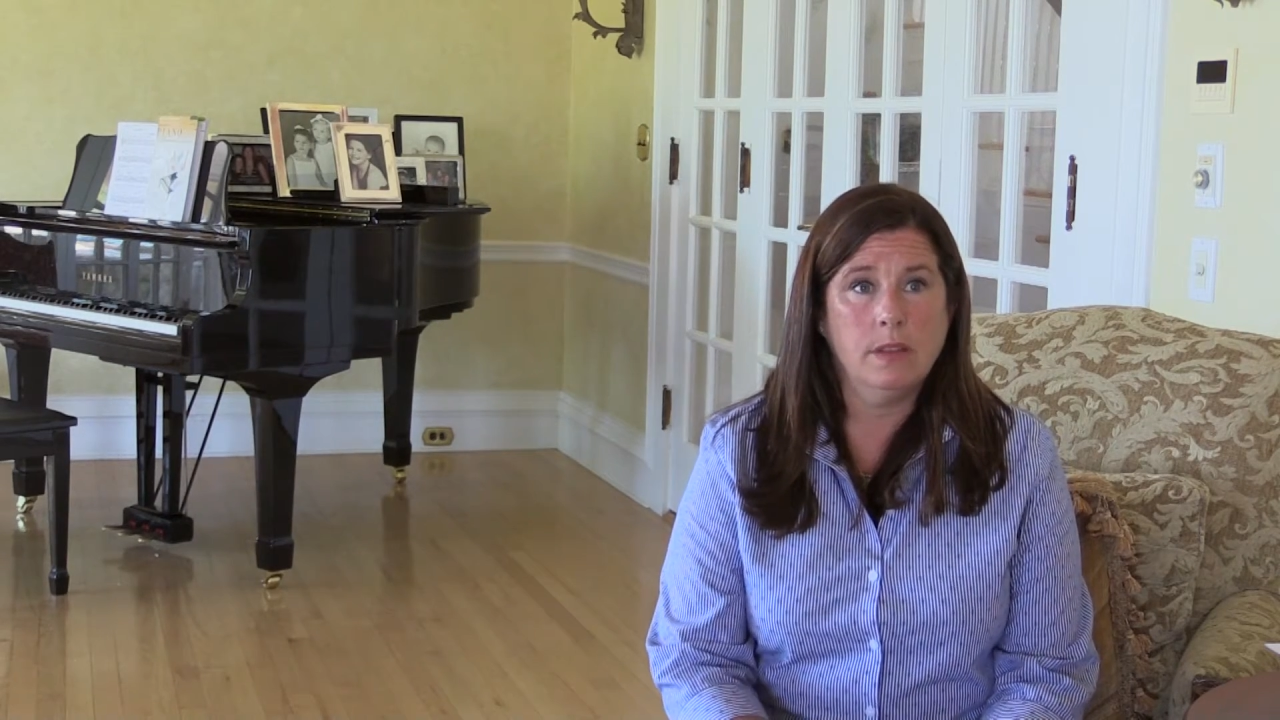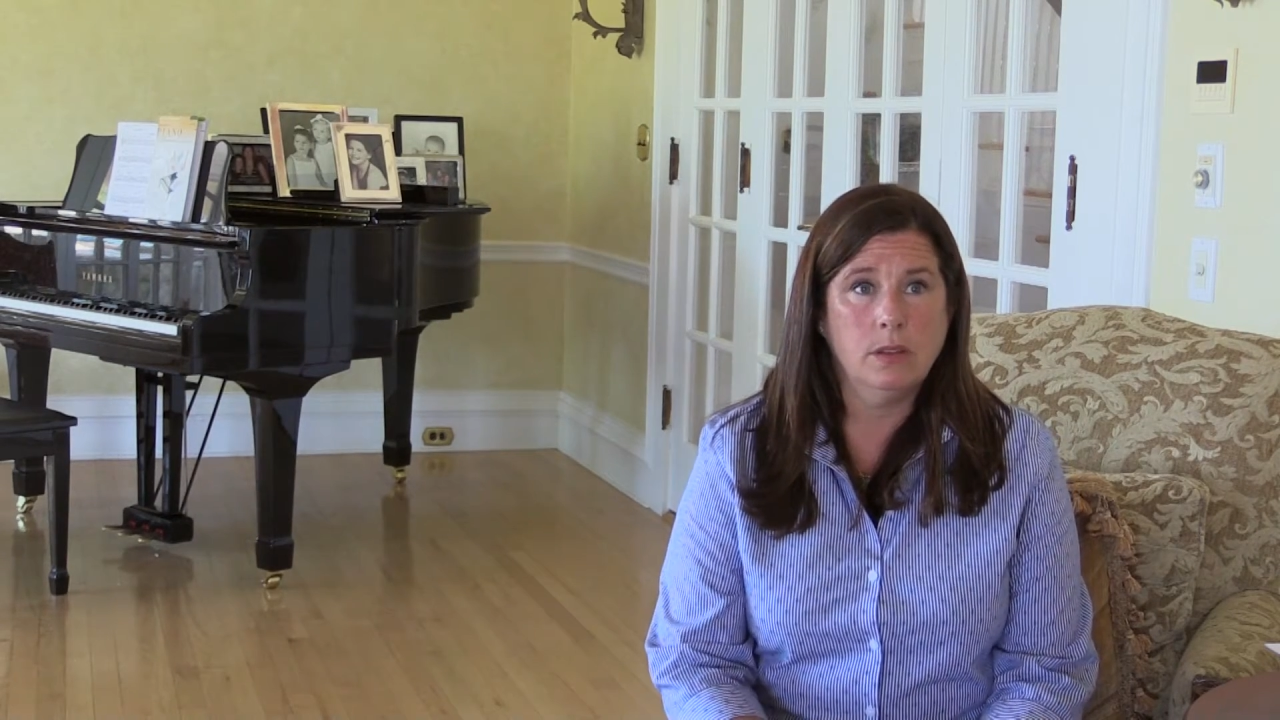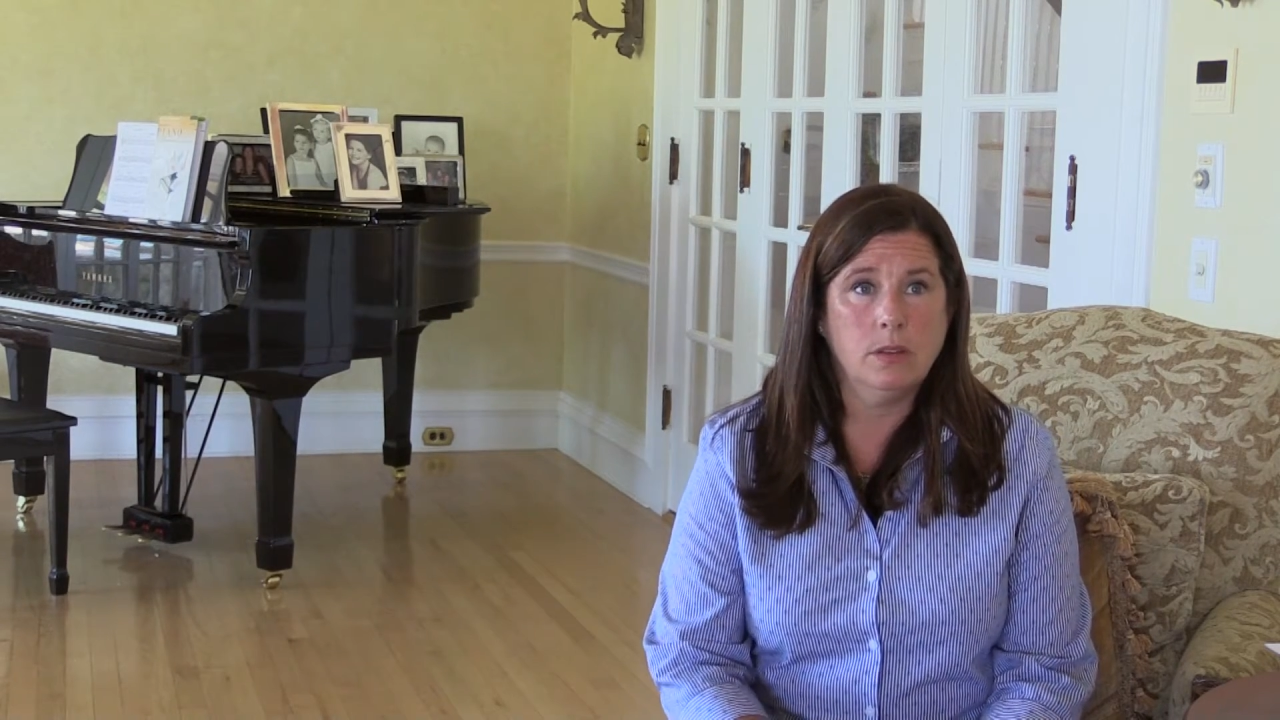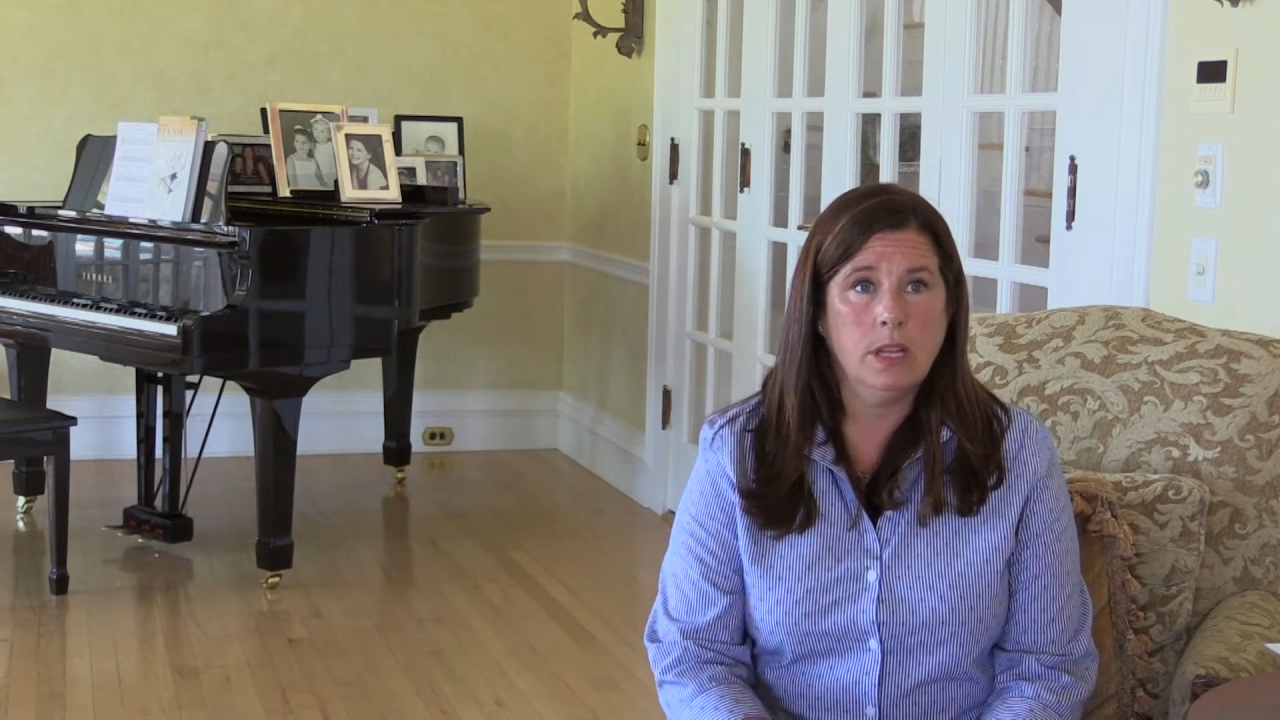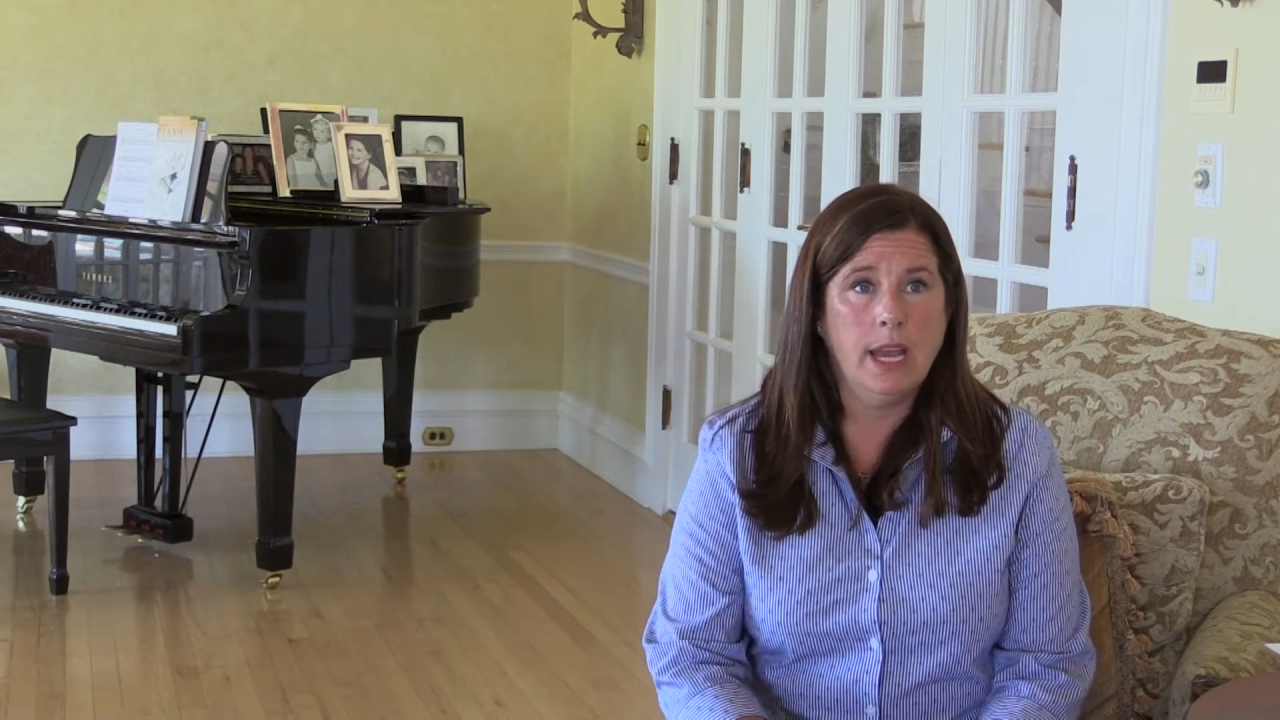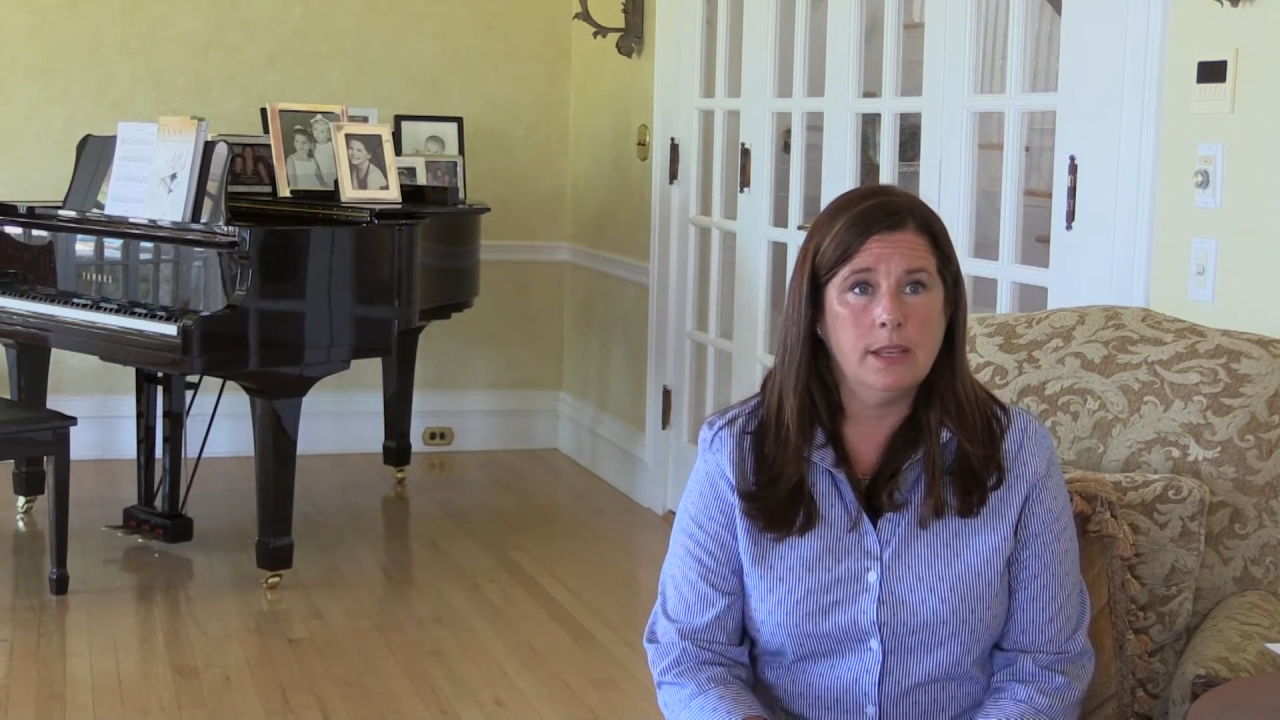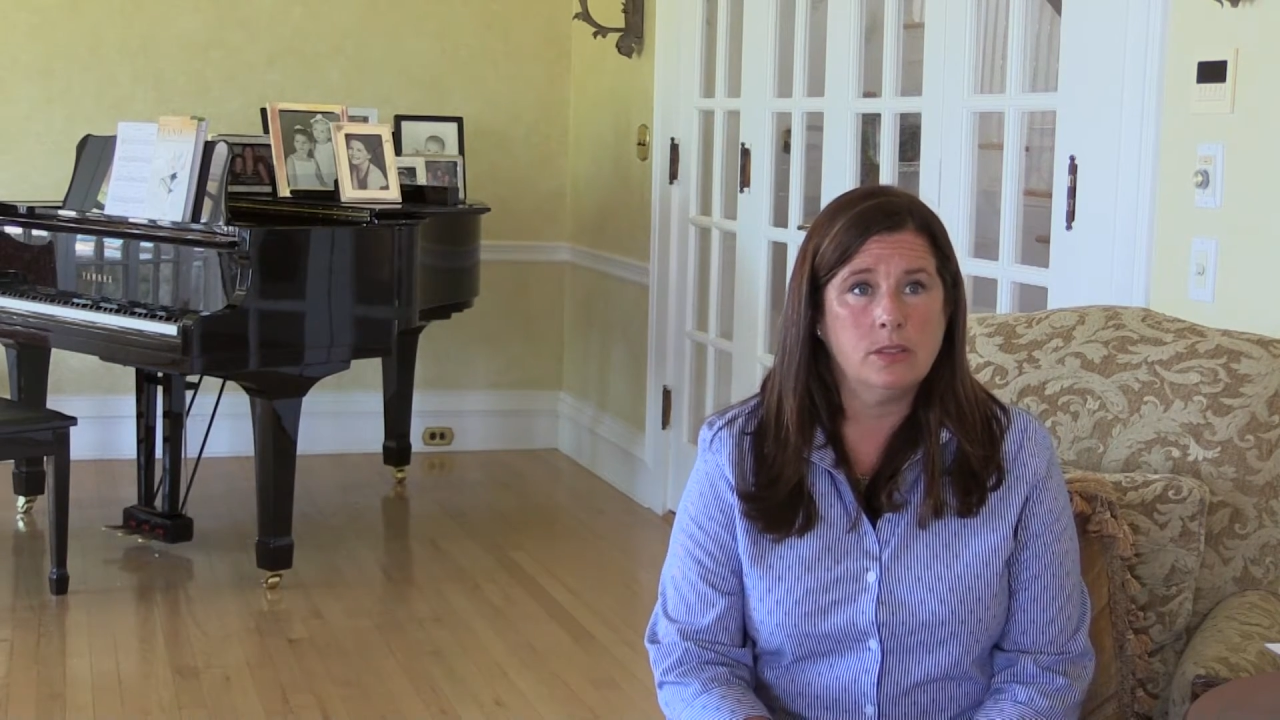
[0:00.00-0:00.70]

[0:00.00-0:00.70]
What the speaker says: the local high